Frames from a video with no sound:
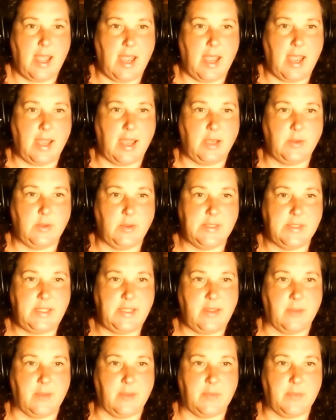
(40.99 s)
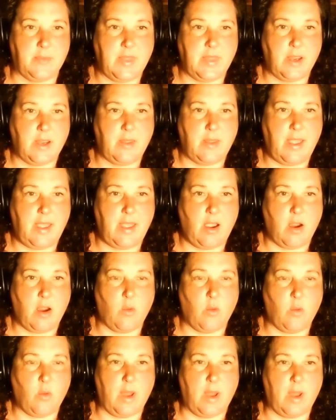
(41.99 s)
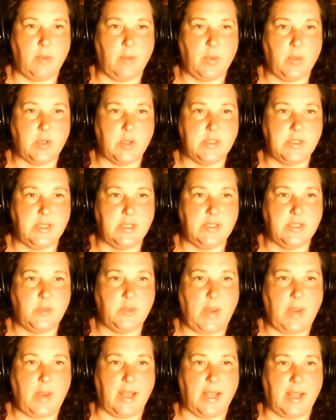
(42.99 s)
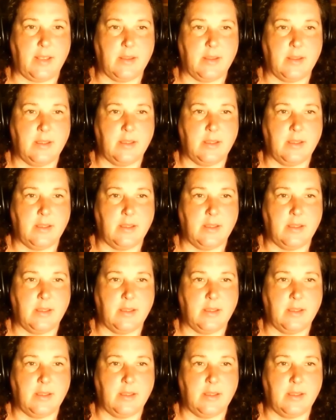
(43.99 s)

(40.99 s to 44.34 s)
And you'll see them. There they are. One person is waiting.